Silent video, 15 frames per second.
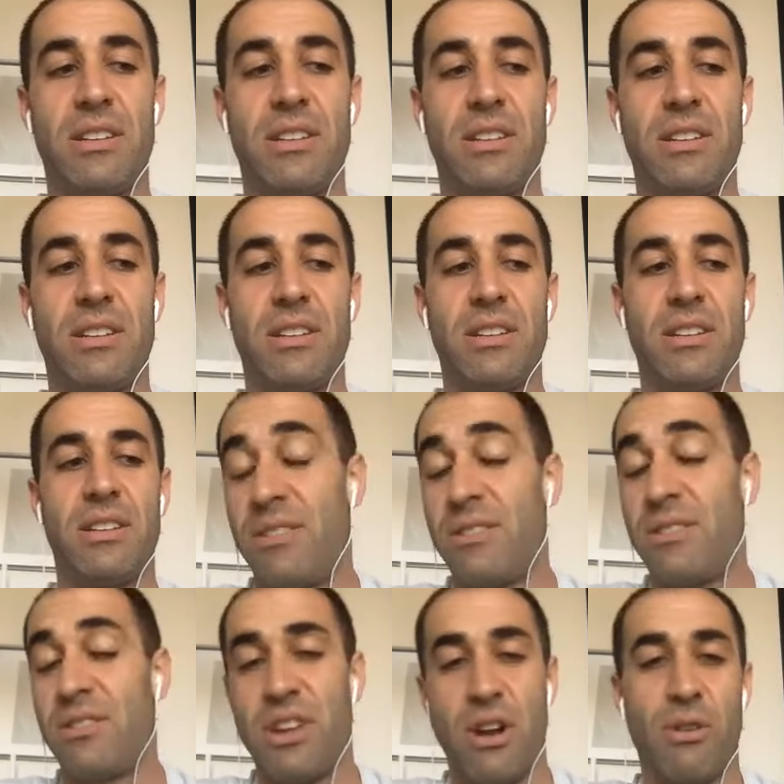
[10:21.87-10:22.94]
so yeah
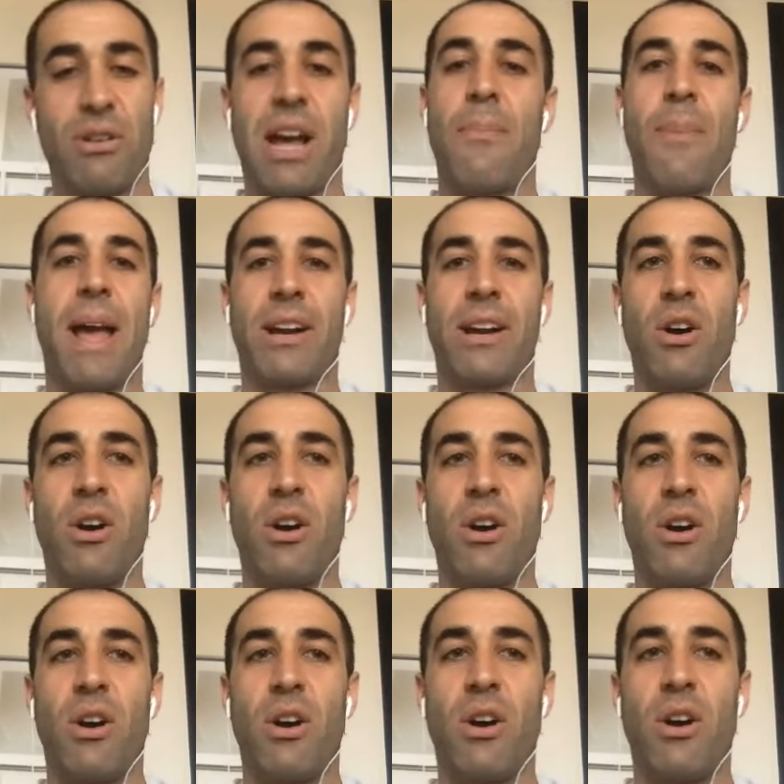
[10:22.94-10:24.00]
then you know got back
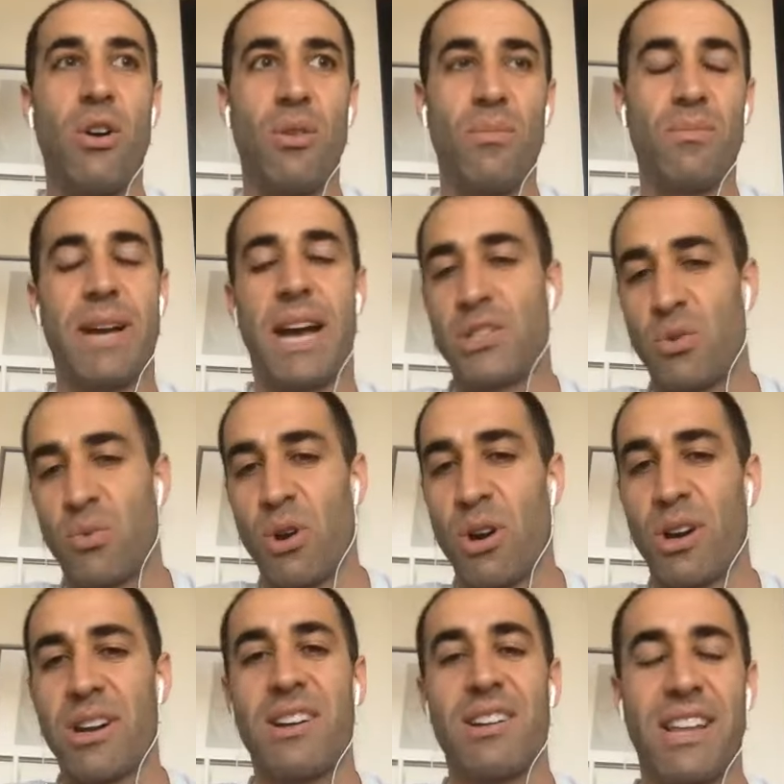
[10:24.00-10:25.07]
home got to work
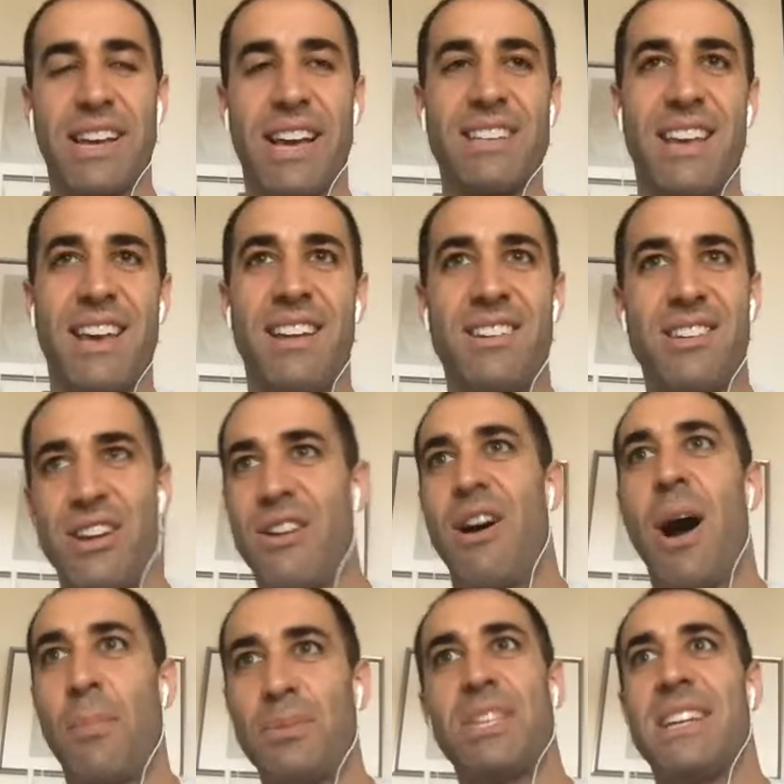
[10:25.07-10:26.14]
like i said you know
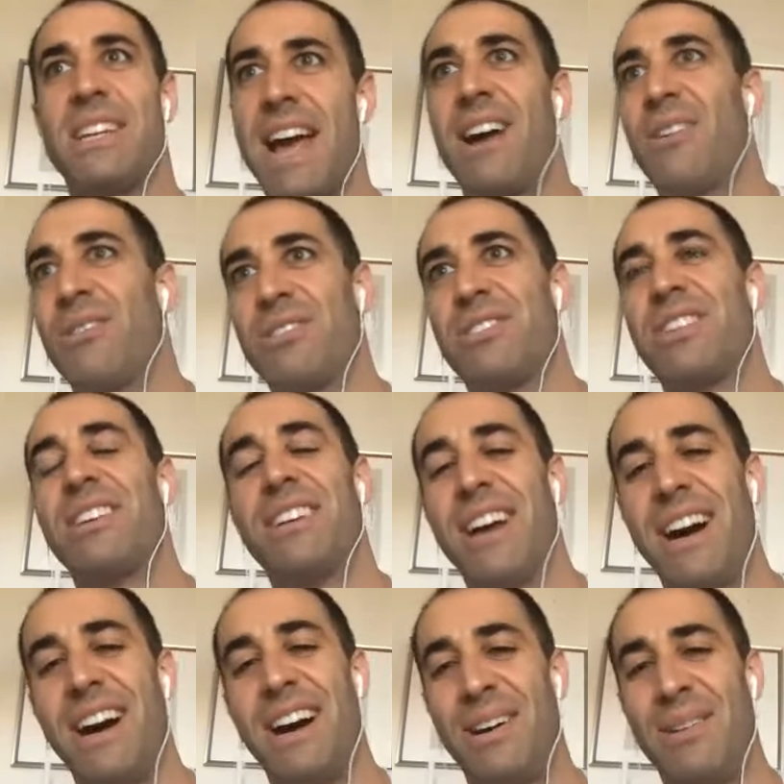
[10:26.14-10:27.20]
ups and downs
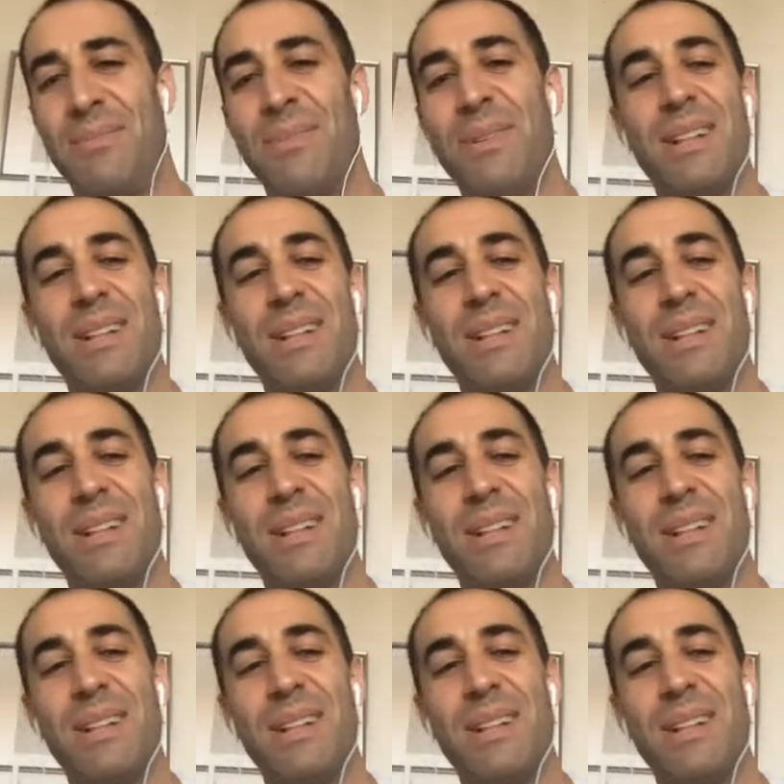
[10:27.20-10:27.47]
um